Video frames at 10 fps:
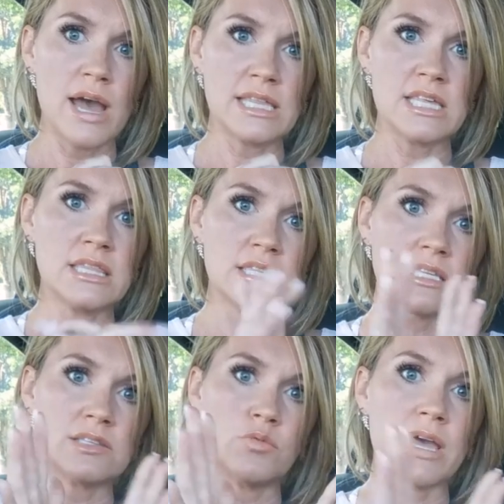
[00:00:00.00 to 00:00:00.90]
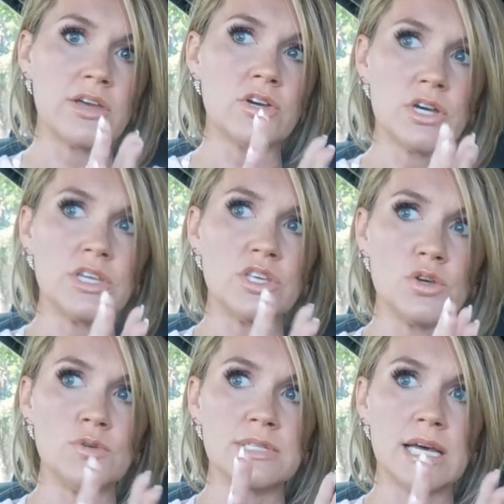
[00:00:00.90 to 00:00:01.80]
I think that this wig could
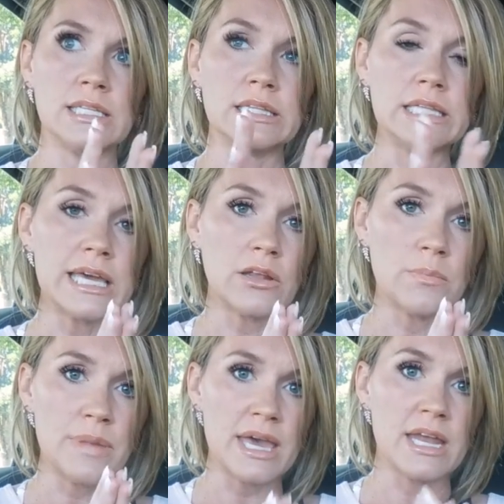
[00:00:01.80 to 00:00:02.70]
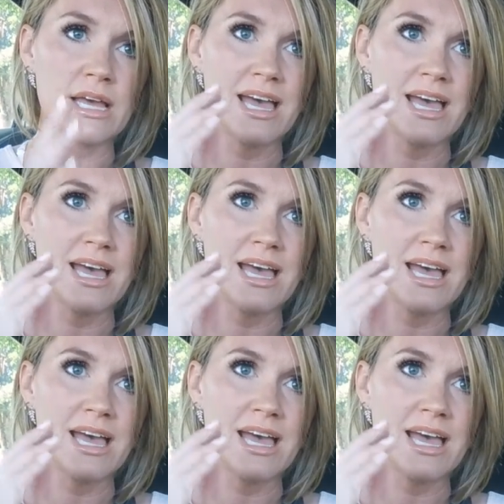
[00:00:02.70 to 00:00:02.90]
use a little bit